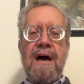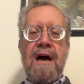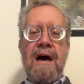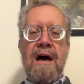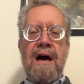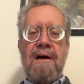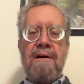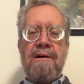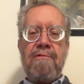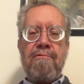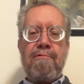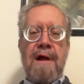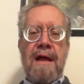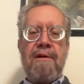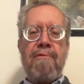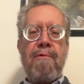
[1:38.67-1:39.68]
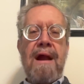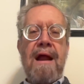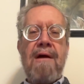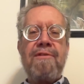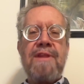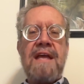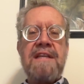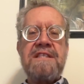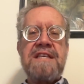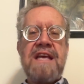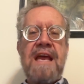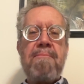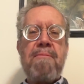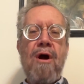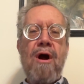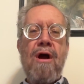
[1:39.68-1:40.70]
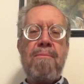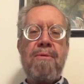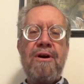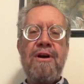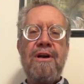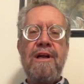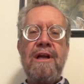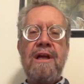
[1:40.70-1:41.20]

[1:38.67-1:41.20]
right around that same harbor,